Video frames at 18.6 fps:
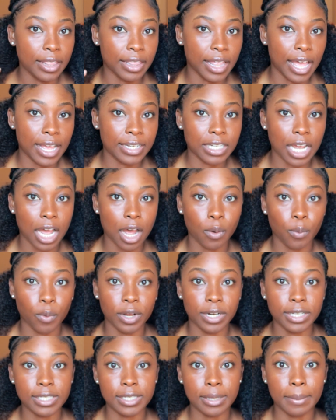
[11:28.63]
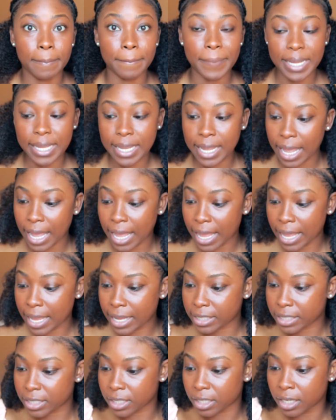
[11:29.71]
that I wanted to be
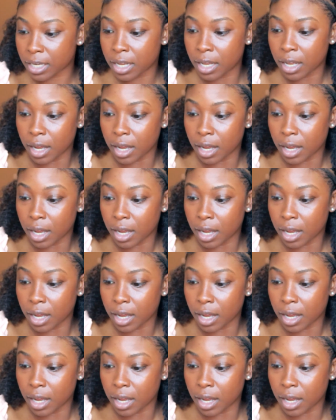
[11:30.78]
at.